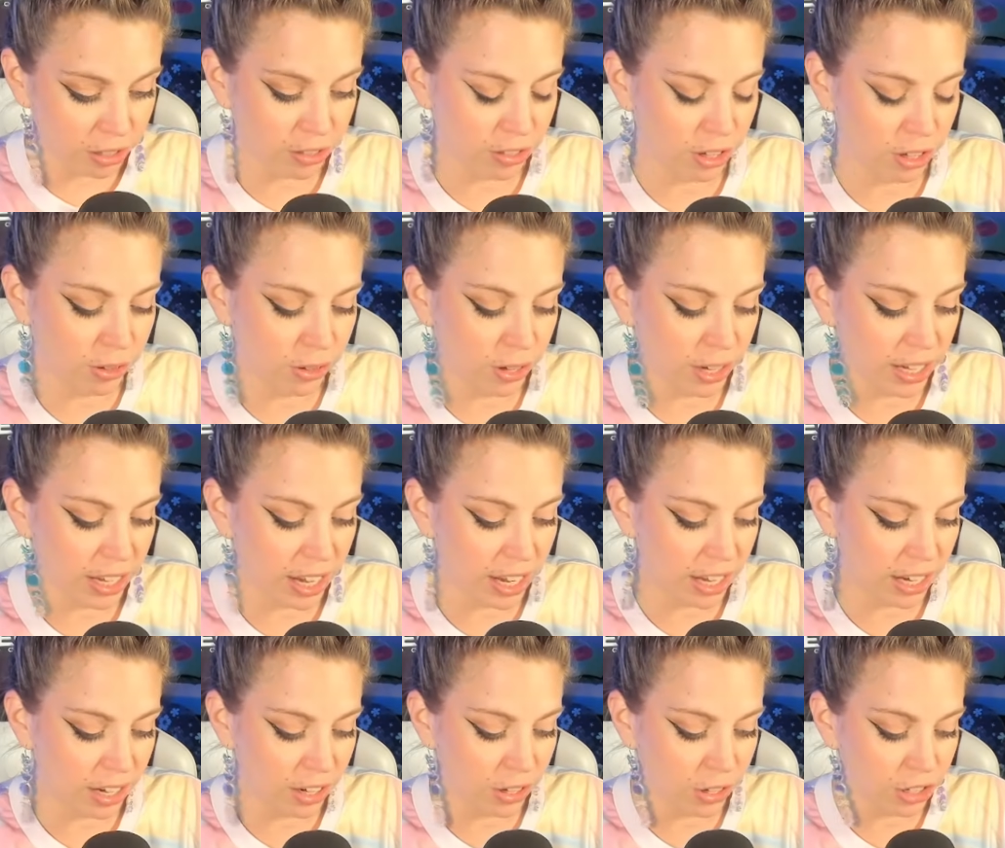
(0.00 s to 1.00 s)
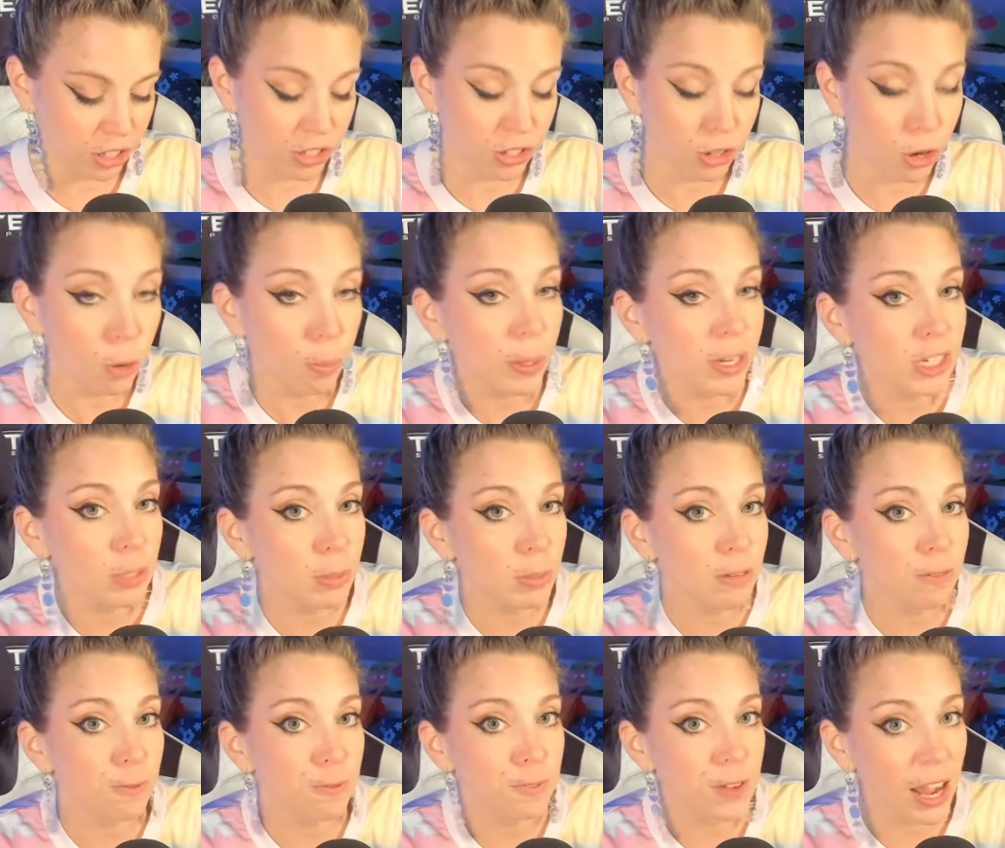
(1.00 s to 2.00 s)
So again, you're just hoping to be
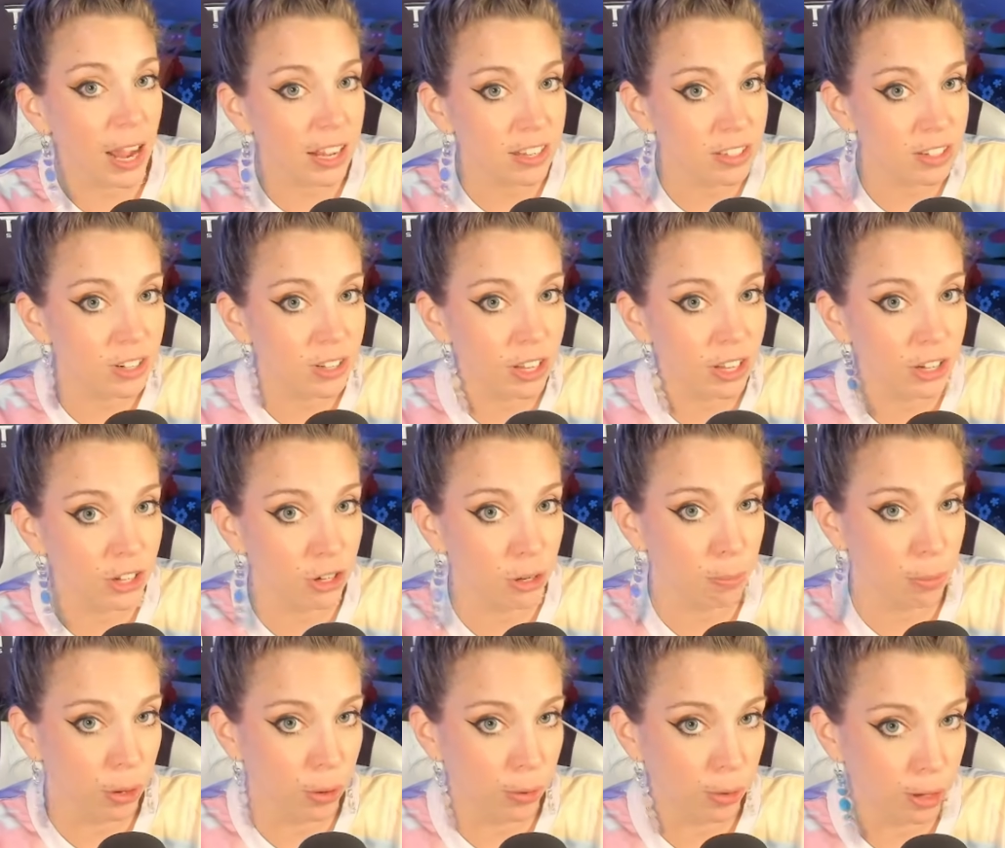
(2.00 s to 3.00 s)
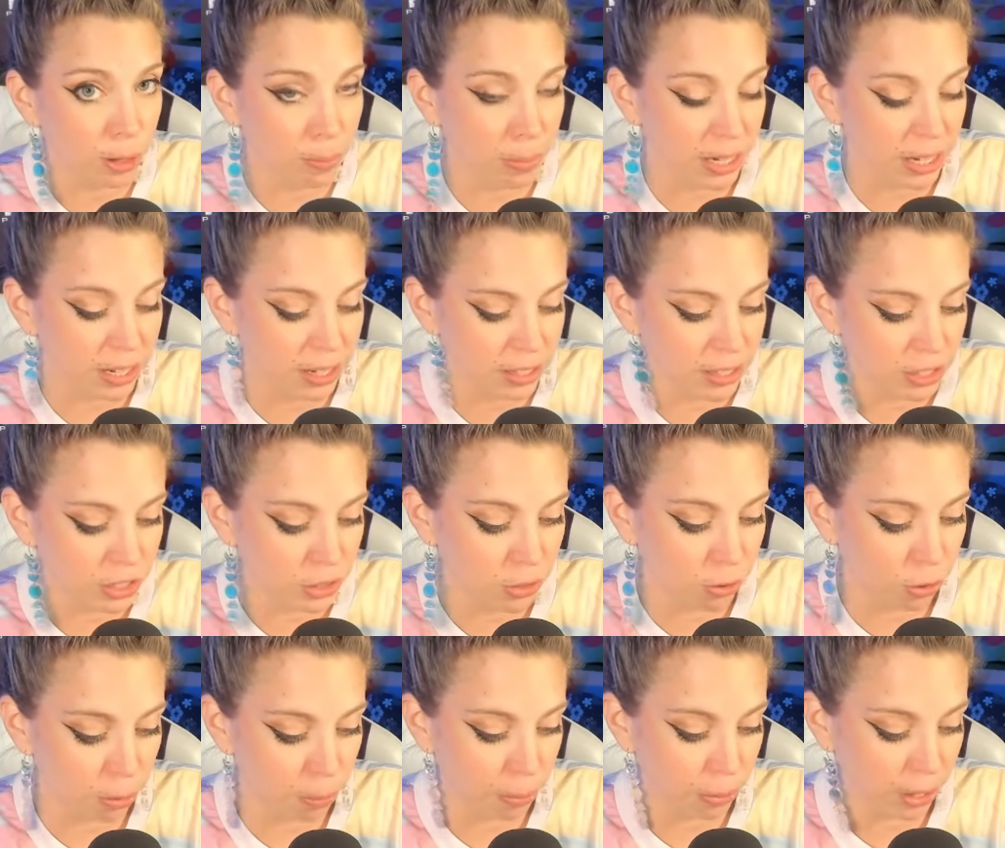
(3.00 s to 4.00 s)
faster than your opponent because
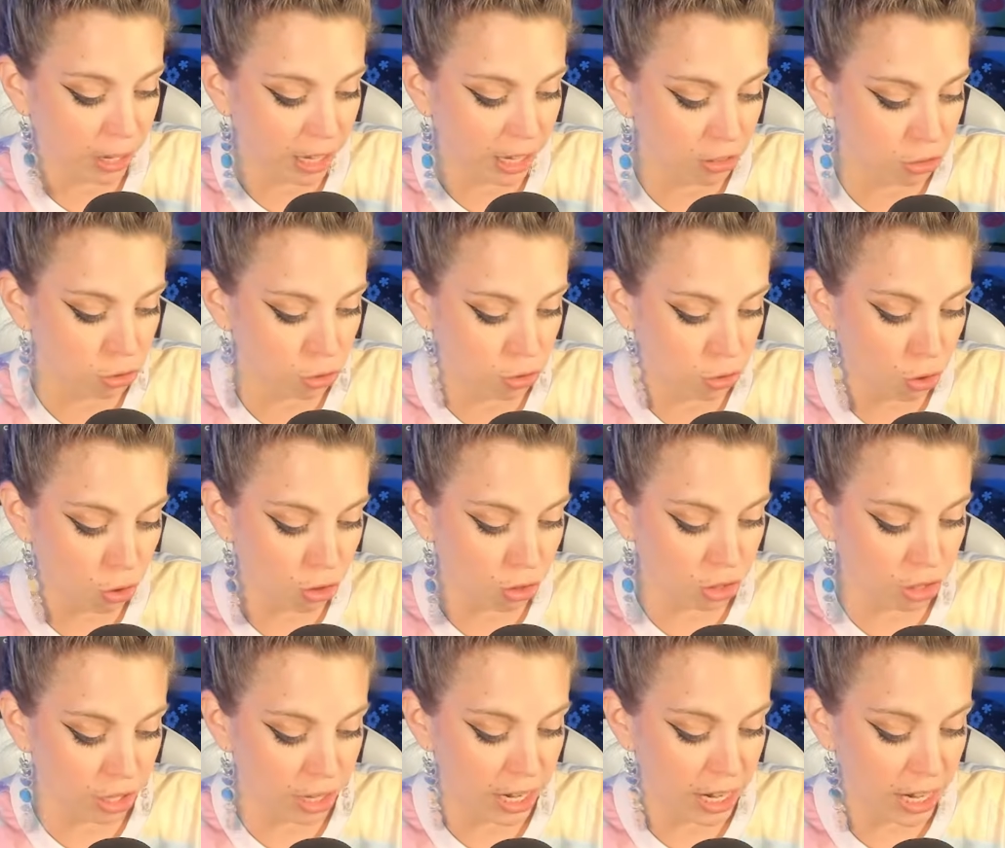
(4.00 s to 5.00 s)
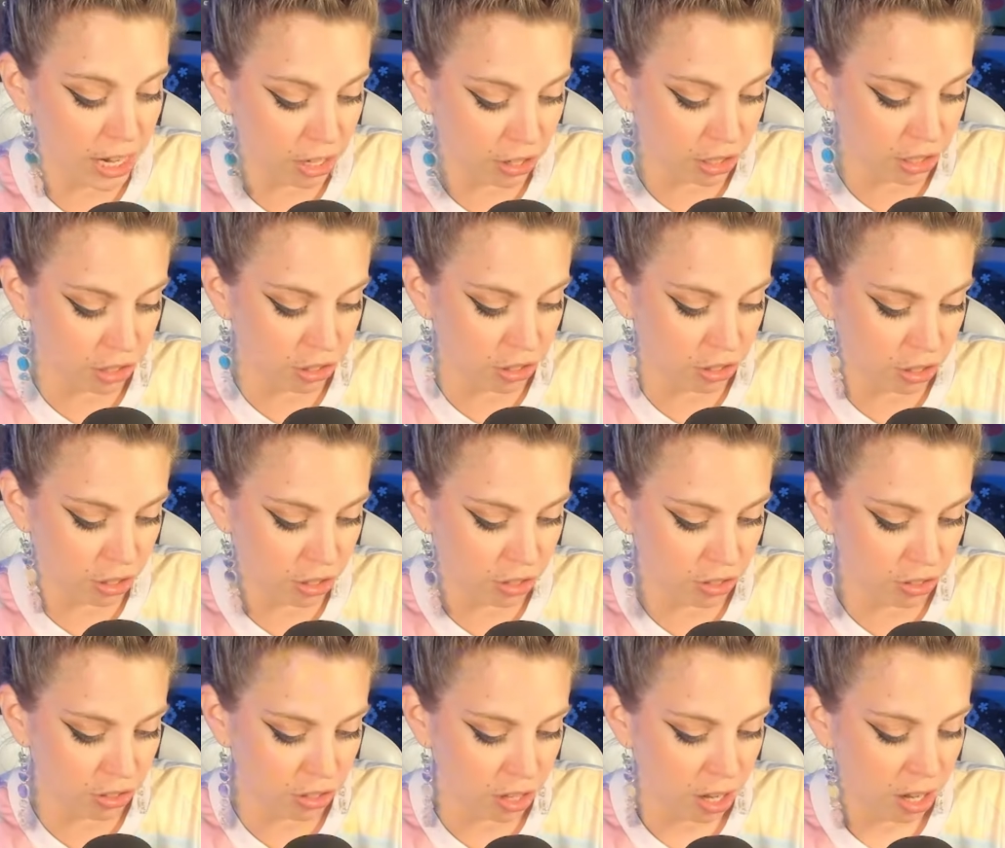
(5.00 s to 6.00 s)
you're playing stronger characters.